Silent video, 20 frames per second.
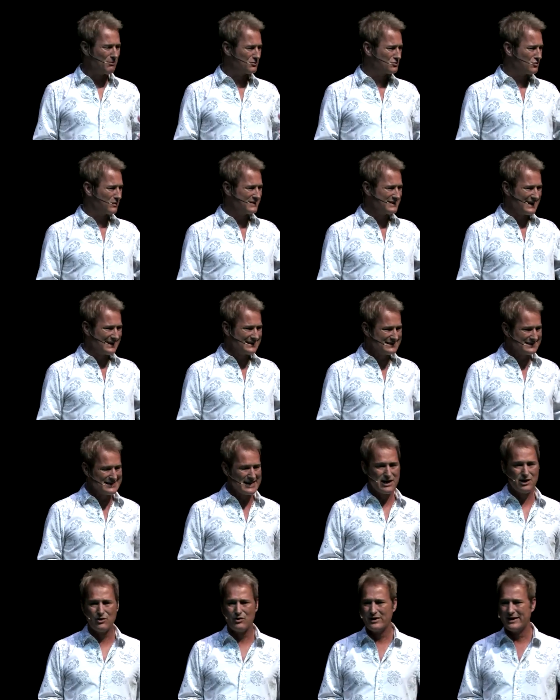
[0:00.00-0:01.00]
with
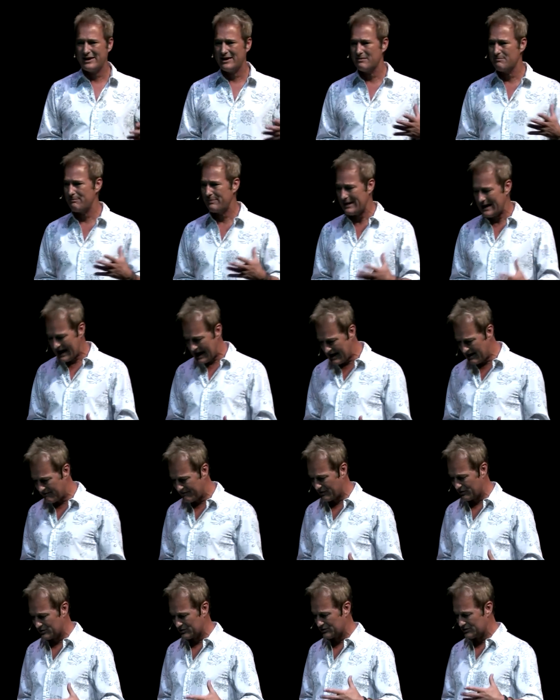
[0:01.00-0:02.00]
dexterity and
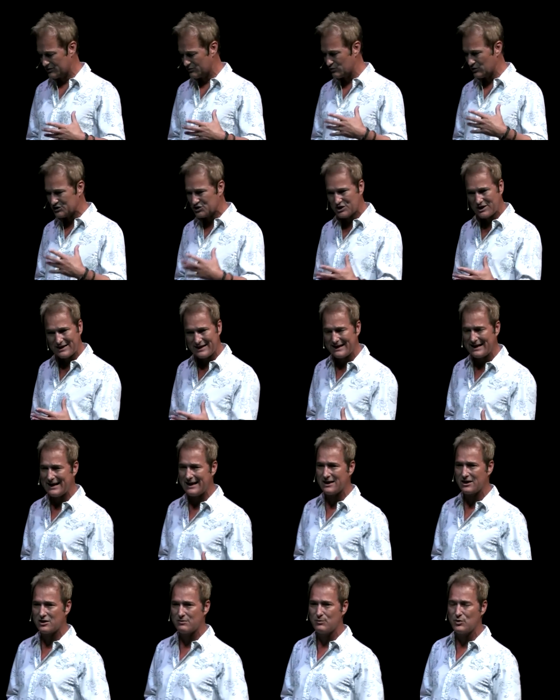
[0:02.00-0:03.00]
behaviors and rigidity
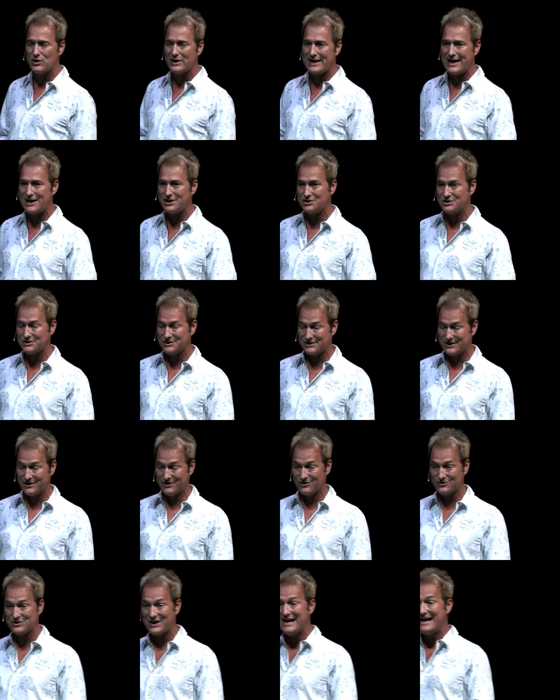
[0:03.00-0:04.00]
and communication
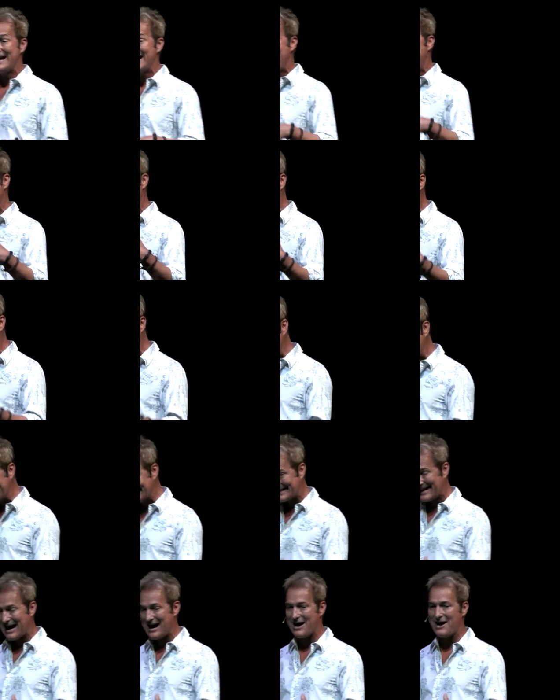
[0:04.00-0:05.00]
skills, and this
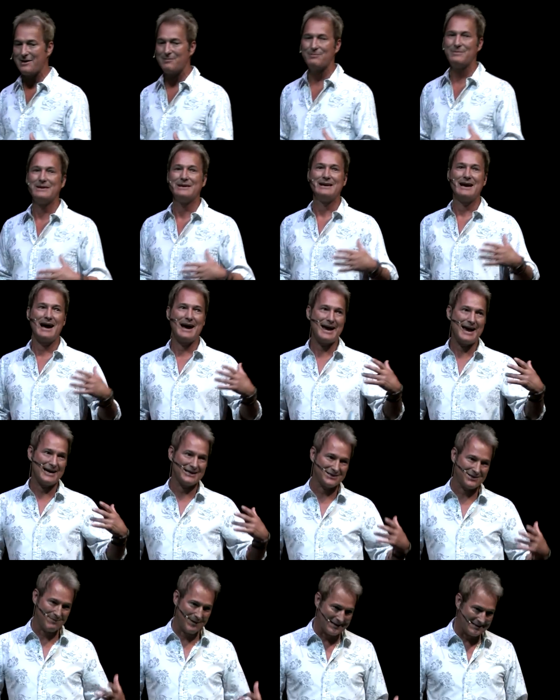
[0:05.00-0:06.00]
time, I
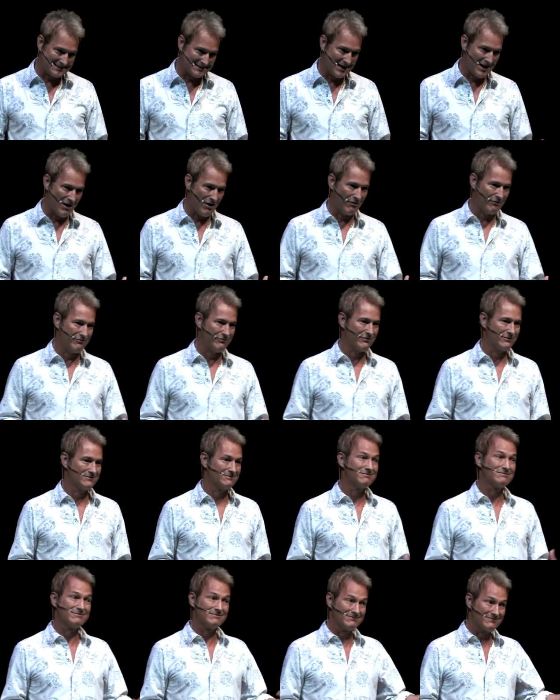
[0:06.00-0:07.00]
asked myself,
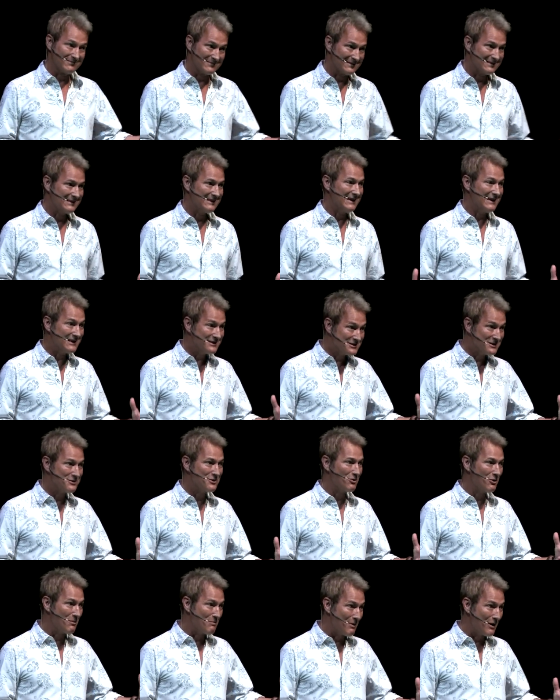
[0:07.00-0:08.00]
isn't
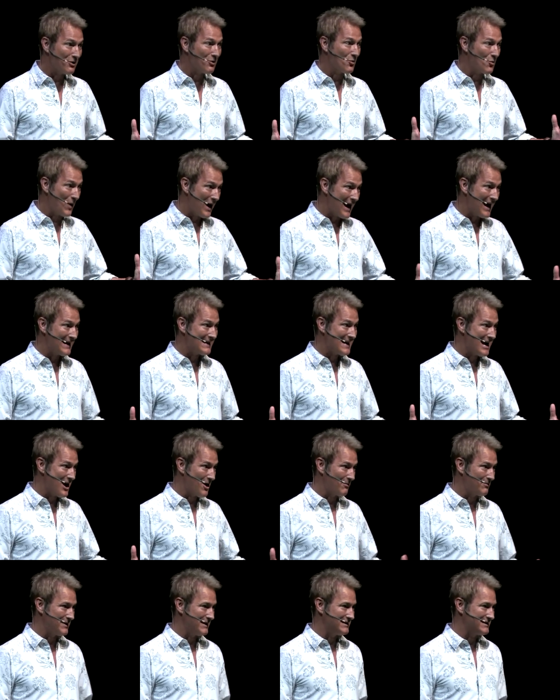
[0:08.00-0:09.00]
there a better way to
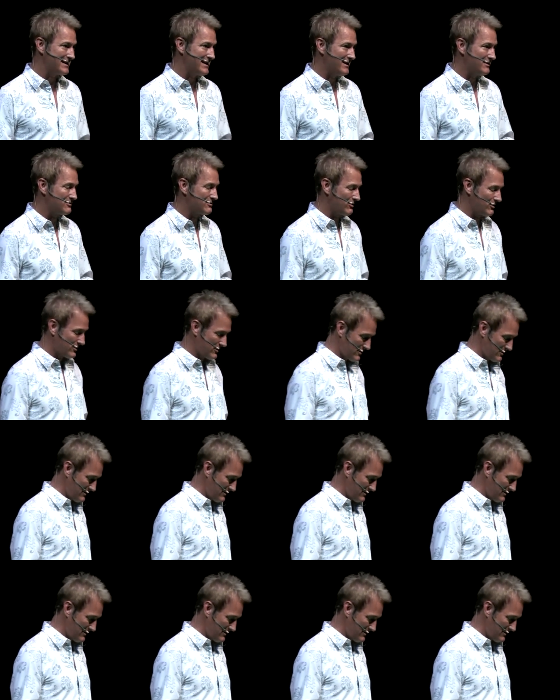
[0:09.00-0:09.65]
help these kids learn?